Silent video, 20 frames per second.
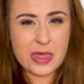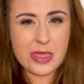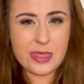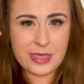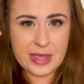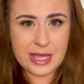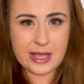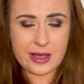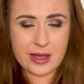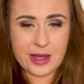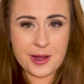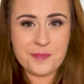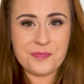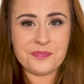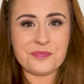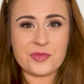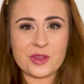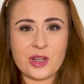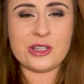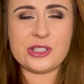thicker.
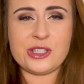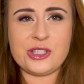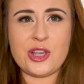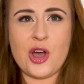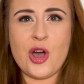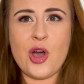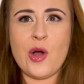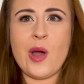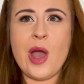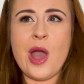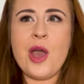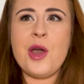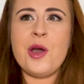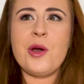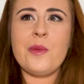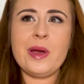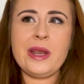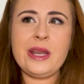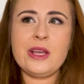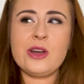So
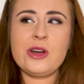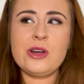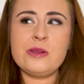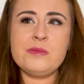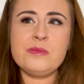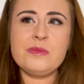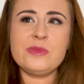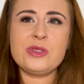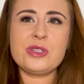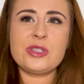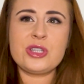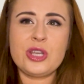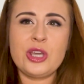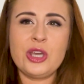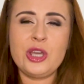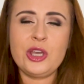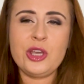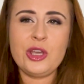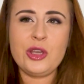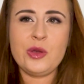when it comes
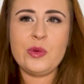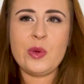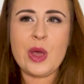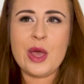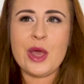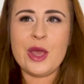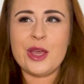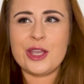to,